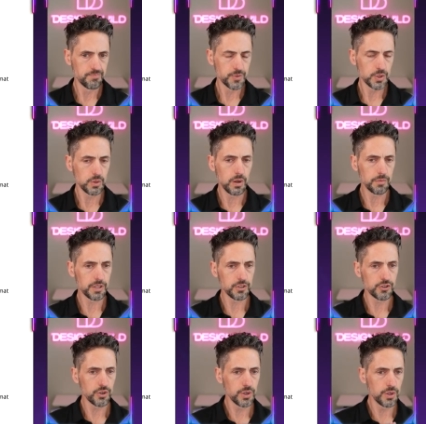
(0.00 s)
So I'm going to
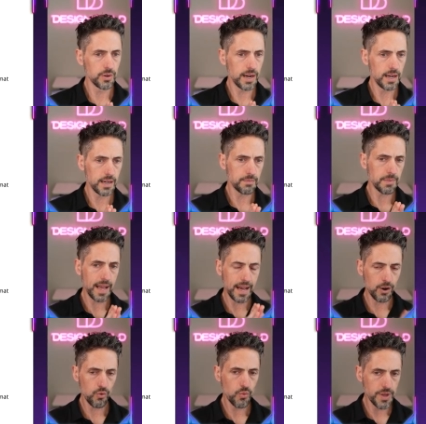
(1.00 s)
show you
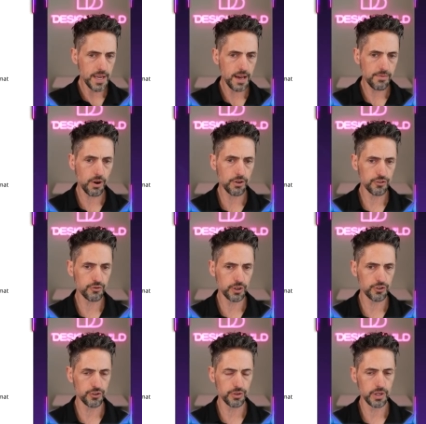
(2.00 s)
how we have ours
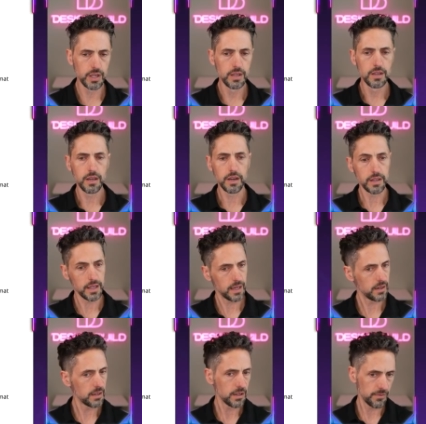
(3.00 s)
structured. And
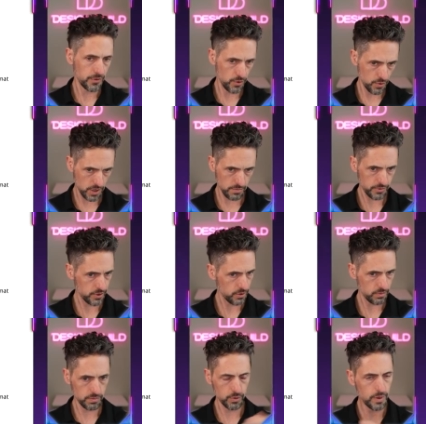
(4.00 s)
again, if you come
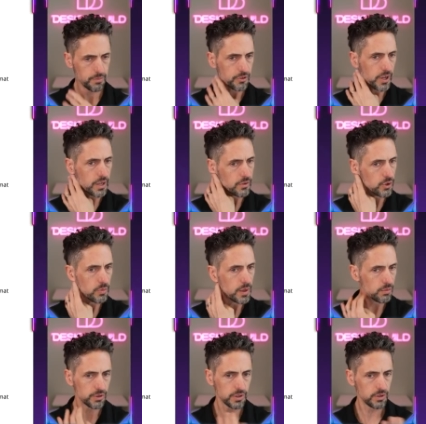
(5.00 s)
to the website, you'll be
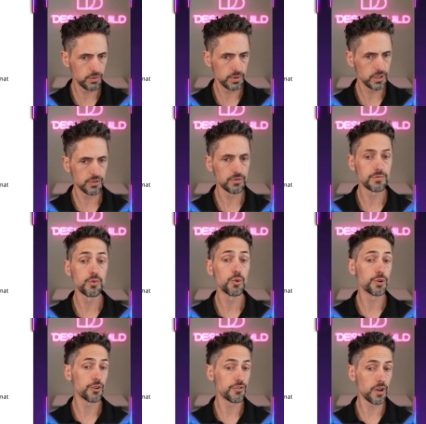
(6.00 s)
able to do this
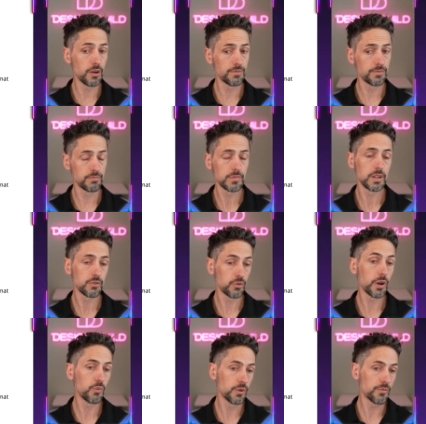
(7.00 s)
for yourself and
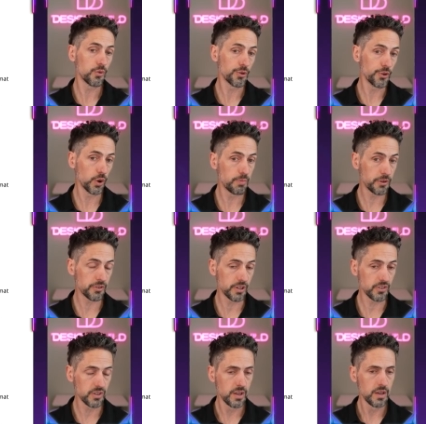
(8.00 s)
create one for your business.